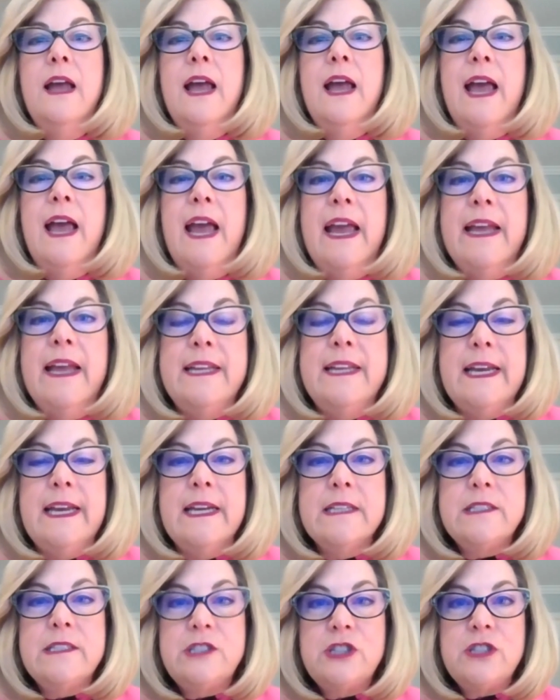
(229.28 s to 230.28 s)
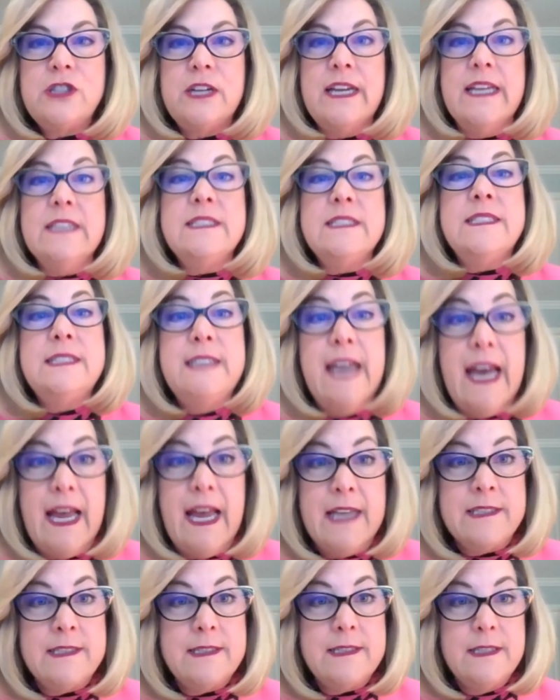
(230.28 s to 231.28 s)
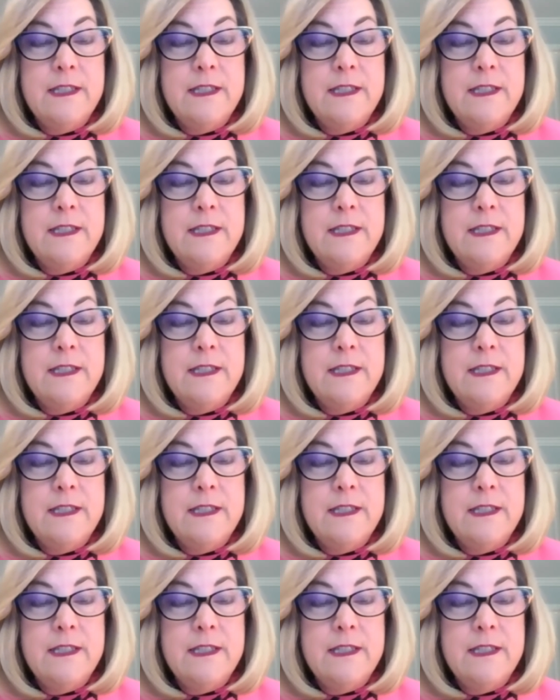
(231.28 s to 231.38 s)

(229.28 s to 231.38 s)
And the answer is yes.